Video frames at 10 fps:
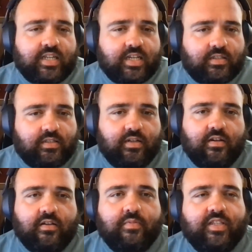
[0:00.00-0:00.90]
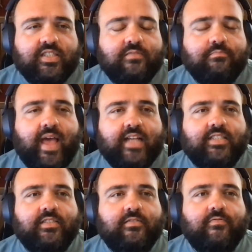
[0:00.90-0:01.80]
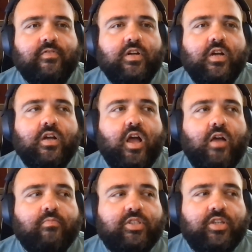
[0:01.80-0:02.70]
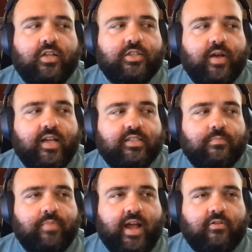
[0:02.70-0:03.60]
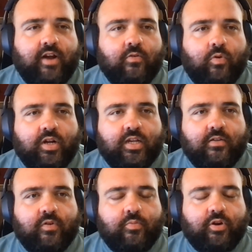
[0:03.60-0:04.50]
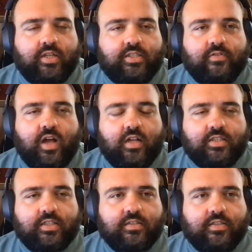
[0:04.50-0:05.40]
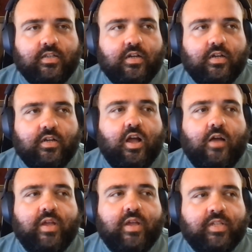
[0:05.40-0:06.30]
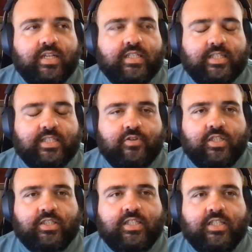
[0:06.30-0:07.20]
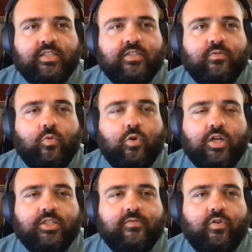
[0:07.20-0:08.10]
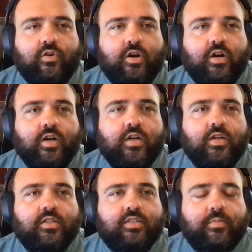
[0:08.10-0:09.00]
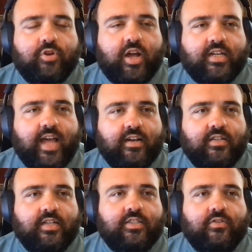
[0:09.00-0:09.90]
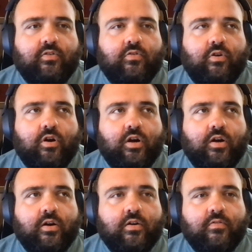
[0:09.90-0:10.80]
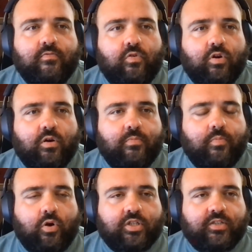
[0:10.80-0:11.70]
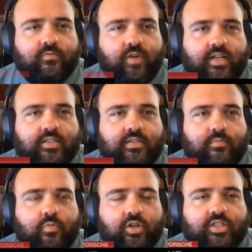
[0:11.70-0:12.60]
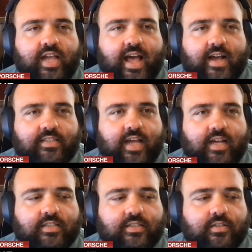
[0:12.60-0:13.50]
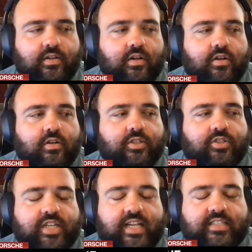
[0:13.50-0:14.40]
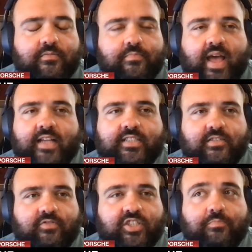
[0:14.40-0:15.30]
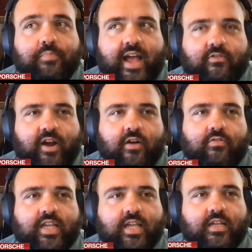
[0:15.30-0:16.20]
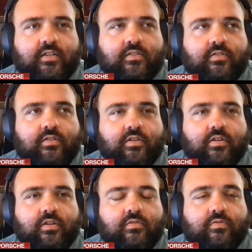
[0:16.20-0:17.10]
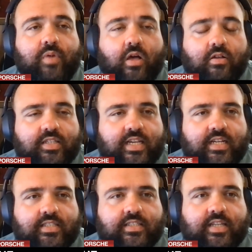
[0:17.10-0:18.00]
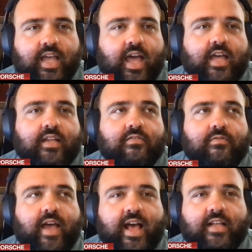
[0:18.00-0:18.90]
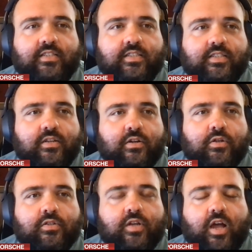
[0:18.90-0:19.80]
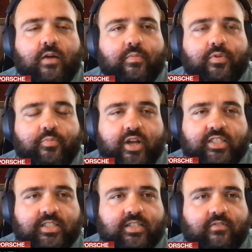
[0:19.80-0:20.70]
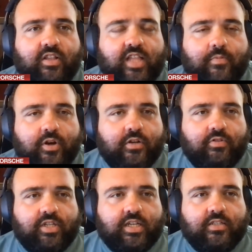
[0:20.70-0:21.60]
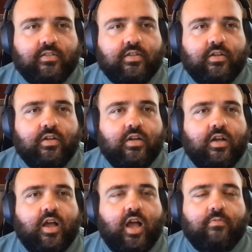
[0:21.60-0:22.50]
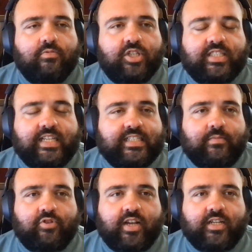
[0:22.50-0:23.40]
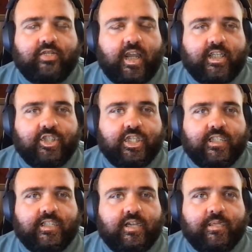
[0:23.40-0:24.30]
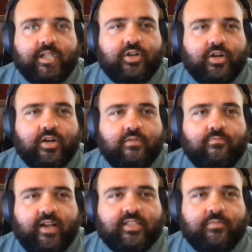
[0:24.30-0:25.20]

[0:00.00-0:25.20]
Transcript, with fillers: Senate. I mean, this is massive. Um, she also has a background working for progressive causes. Um, Emily's List, for instance, works for Democratic candidates who are for abortion rights and abortion access. So she has a massive just background in politics and as um, the president of a labor union, um, just as a democratic strategist. I mean, her